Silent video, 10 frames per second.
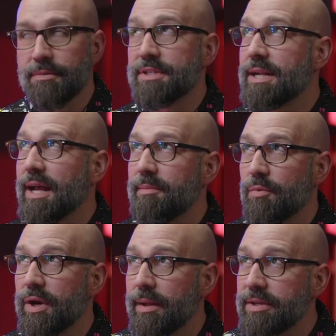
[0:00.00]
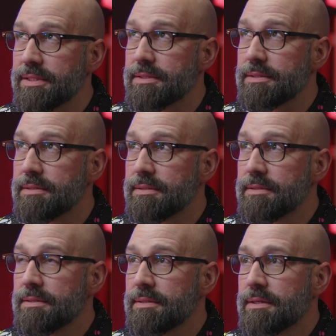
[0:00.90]
What did I miss?
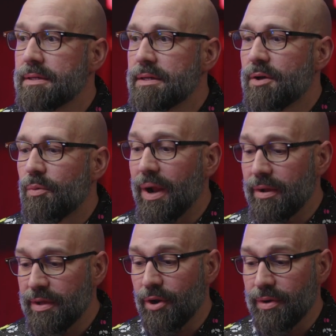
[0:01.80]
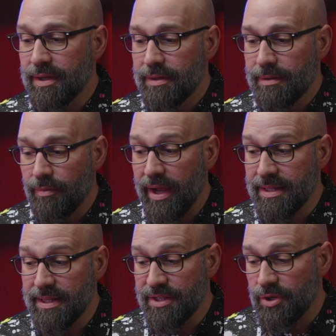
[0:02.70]
Rather than going, right, and
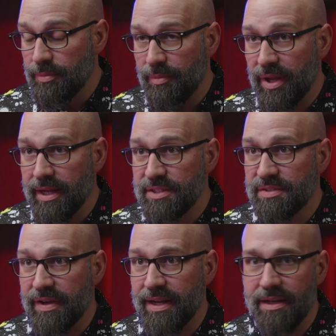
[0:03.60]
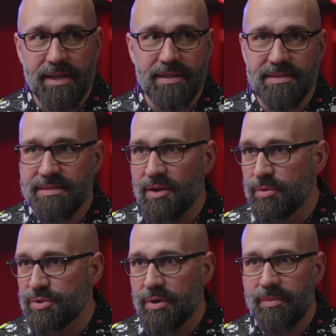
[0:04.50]
then they show up on Monday, just find out that it's a
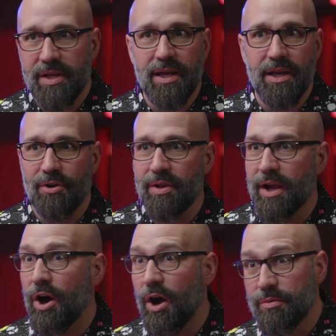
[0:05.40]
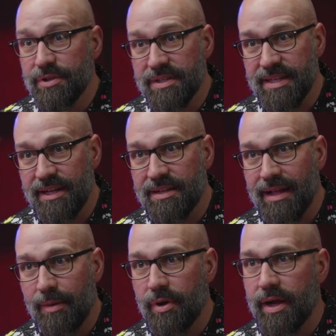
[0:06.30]
celebratory meeting, or like, oh, really excited to
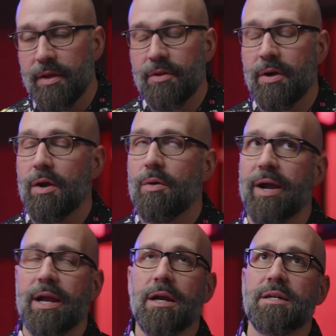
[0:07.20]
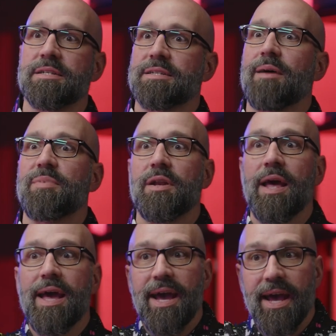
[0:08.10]
collaborate. And they're like, oh my goodness, I've been
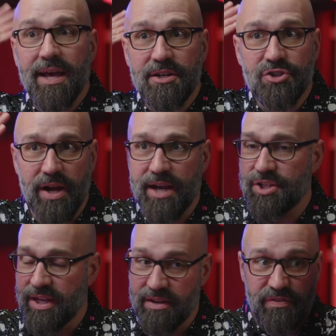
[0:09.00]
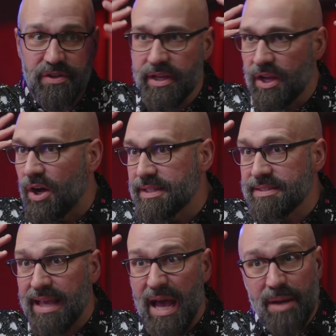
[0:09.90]
head trashing and filling in all these
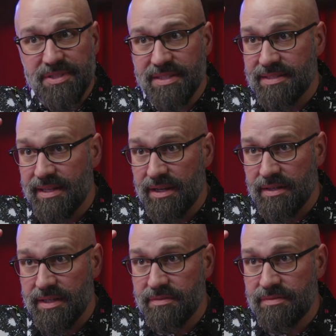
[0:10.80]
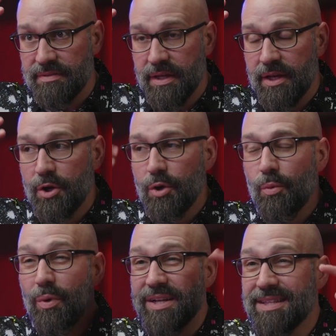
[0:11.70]
gaps in this narrative,
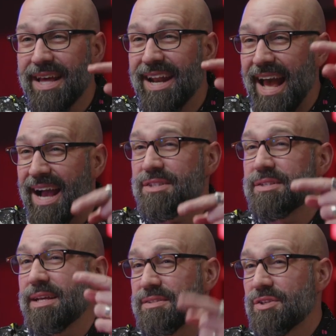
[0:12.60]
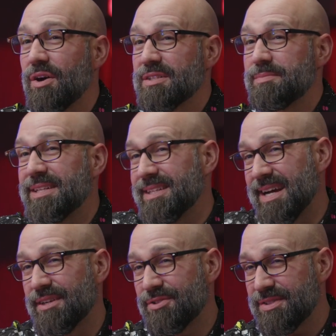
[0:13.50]
which then actually has caused me to
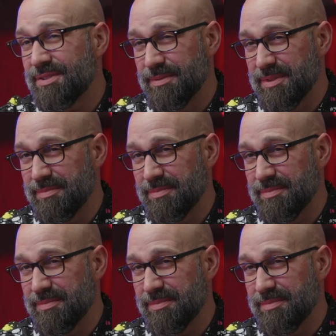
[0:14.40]
not trust you as